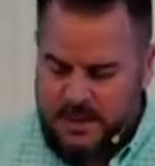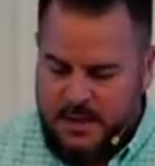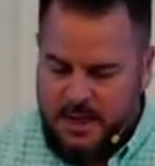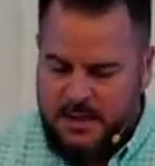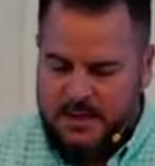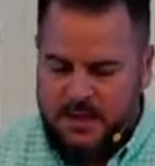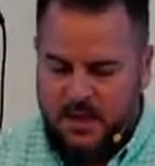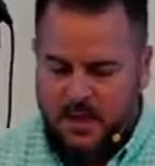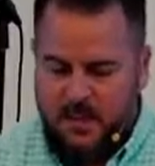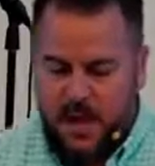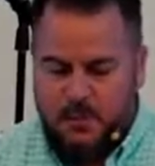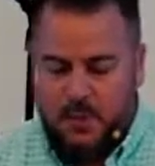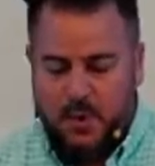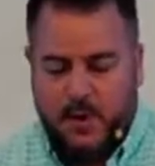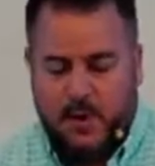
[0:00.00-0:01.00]
And so, my
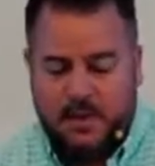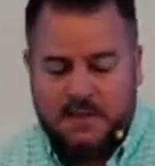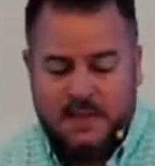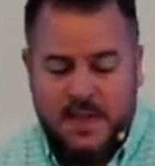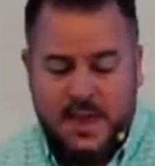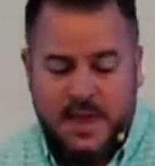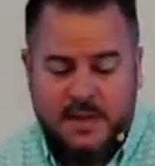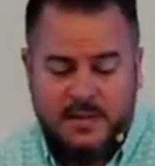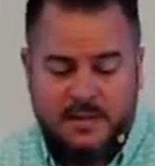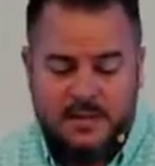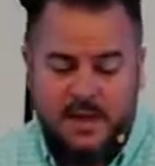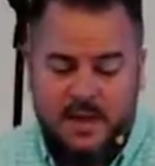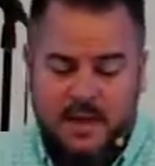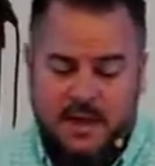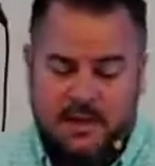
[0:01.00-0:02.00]
prayer is that
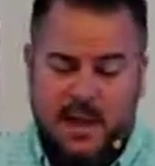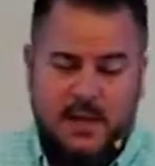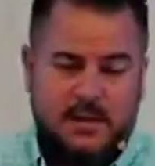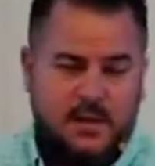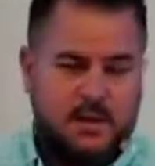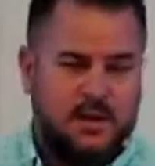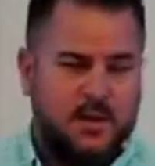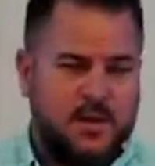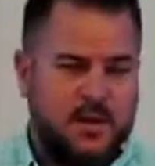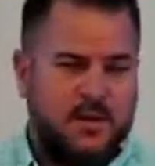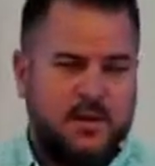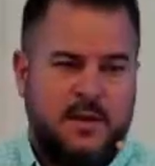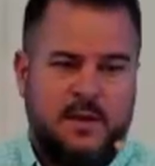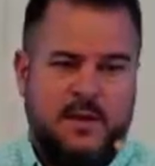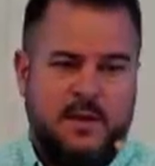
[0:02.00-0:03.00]
uh, not that you would,
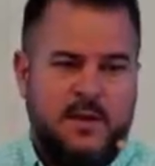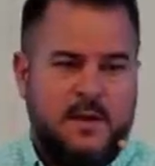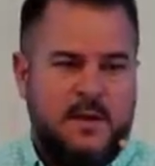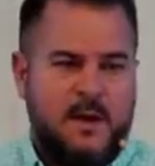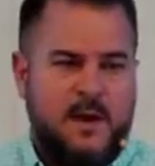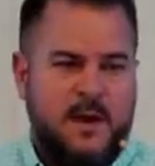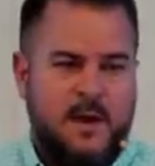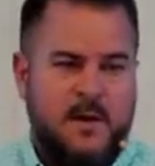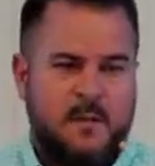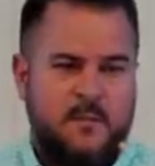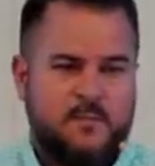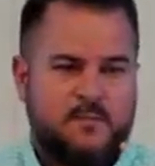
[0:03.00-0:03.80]
um,